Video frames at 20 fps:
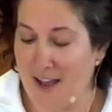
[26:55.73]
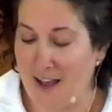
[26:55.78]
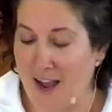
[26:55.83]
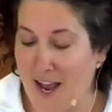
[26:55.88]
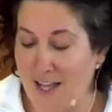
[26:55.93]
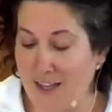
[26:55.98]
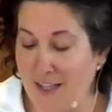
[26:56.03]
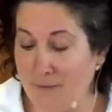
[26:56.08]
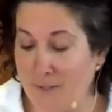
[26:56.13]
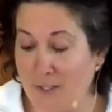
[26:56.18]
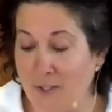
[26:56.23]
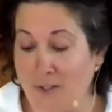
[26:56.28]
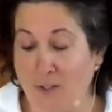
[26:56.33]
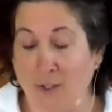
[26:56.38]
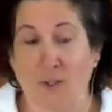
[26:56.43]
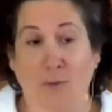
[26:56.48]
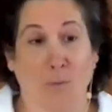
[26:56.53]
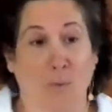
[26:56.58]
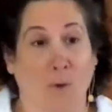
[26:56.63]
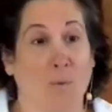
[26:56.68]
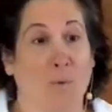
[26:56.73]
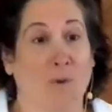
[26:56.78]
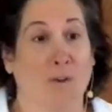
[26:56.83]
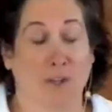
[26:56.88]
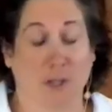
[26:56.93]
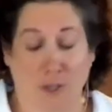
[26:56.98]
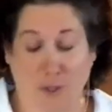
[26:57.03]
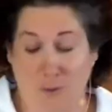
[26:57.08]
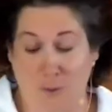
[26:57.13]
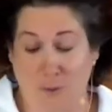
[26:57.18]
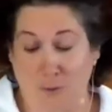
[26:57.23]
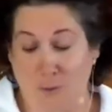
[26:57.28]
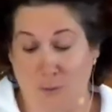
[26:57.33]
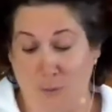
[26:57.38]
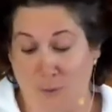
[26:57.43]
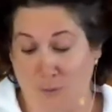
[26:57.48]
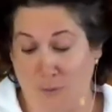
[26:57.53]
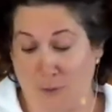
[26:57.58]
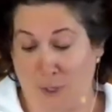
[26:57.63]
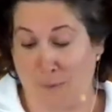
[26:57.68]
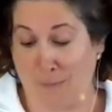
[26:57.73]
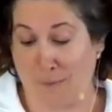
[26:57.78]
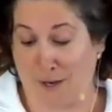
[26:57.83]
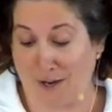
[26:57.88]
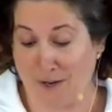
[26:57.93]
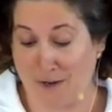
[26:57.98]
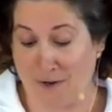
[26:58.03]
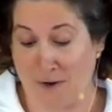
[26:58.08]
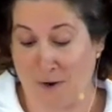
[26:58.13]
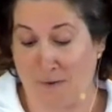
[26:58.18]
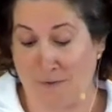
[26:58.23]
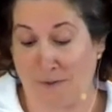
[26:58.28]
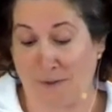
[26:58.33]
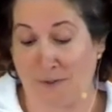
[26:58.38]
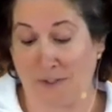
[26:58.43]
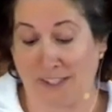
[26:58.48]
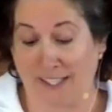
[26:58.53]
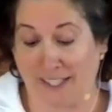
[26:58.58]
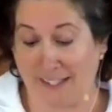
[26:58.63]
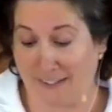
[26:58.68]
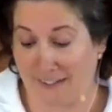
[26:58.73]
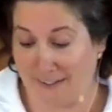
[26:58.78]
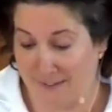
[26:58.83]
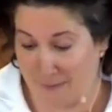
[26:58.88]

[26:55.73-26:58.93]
I lived in one with a huge rooftop garden overlooking